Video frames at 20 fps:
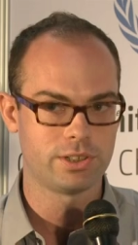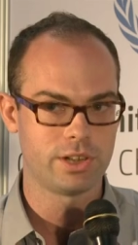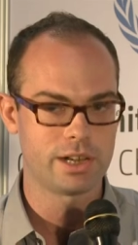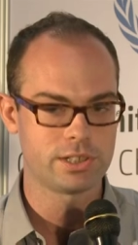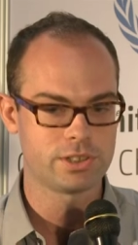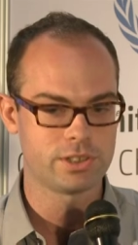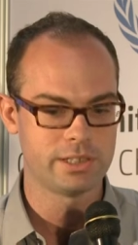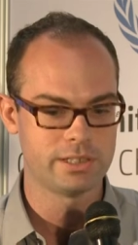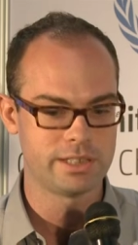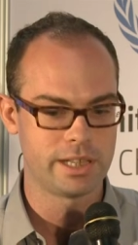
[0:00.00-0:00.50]

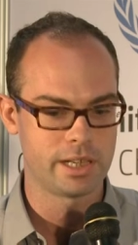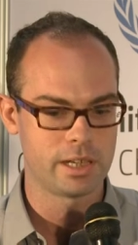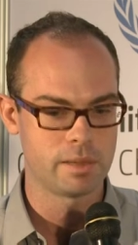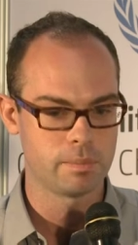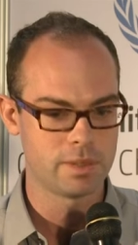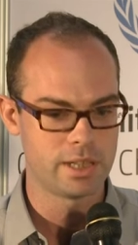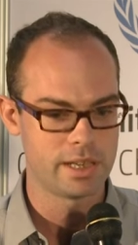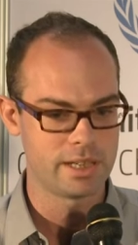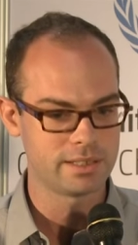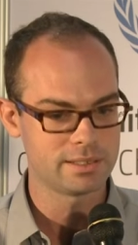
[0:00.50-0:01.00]
actually taking
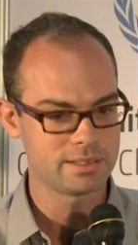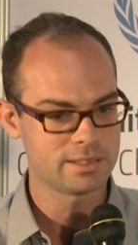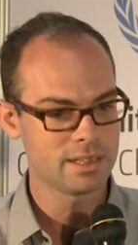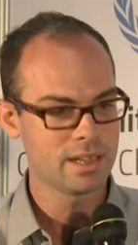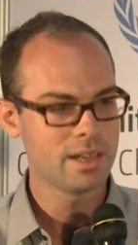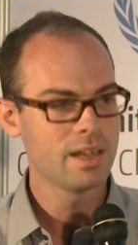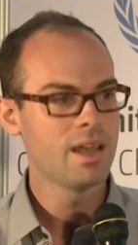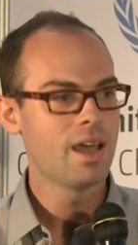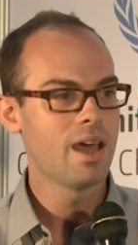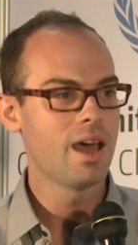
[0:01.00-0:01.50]
place.
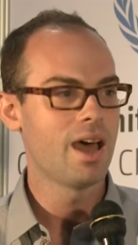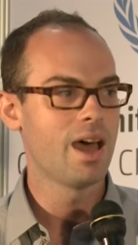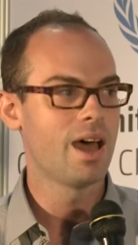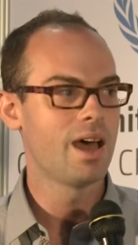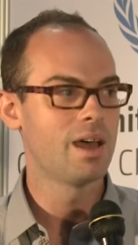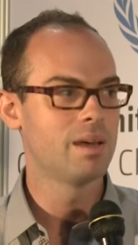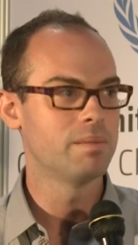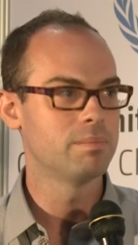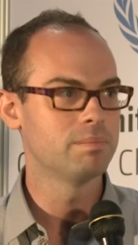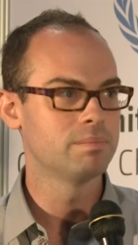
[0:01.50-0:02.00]

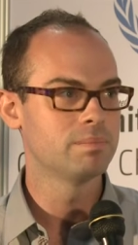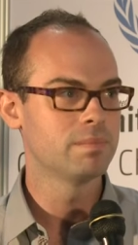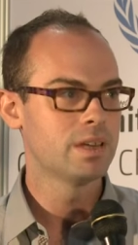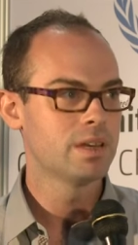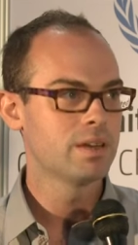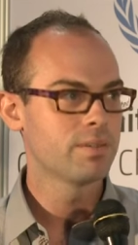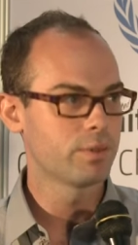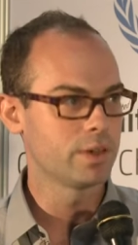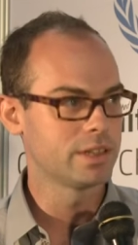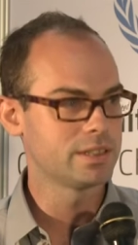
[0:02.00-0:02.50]

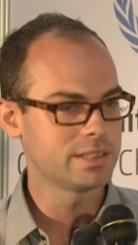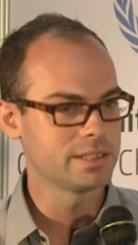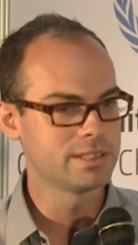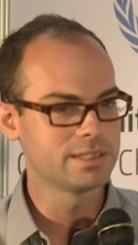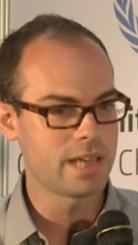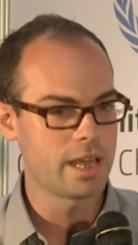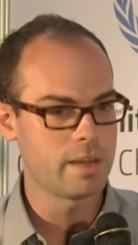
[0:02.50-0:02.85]
For instance,